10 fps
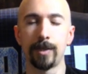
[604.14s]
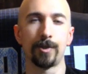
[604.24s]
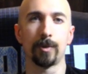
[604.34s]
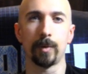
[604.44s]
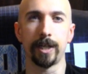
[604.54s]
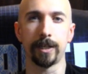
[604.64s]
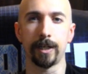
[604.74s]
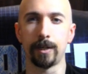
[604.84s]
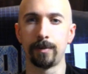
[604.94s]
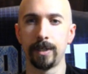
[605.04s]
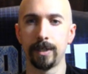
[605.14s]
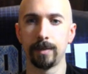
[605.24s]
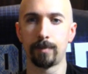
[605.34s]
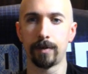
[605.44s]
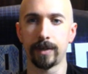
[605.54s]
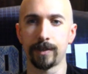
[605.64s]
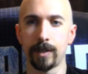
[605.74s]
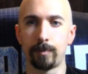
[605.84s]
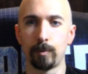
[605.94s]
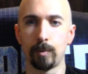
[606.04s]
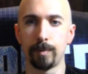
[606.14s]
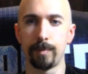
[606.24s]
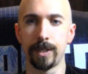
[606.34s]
is your way to go. Perfect example would be